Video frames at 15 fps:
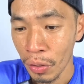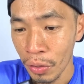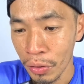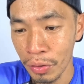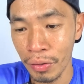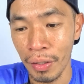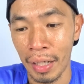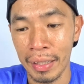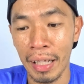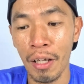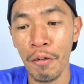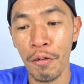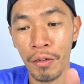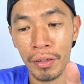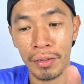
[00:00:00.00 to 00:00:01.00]
stood at
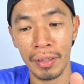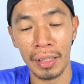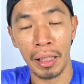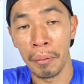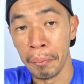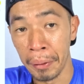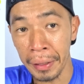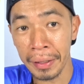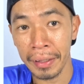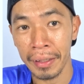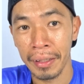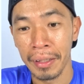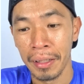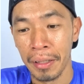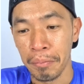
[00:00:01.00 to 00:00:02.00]
there, take a break
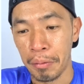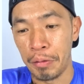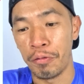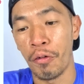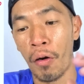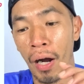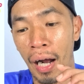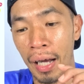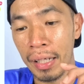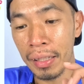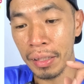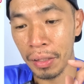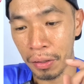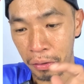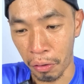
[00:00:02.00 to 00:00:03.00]
before
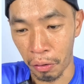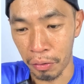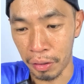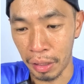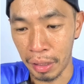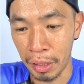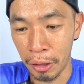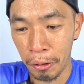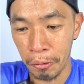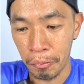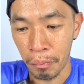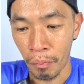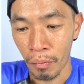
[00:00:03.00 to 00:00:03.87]
I continue.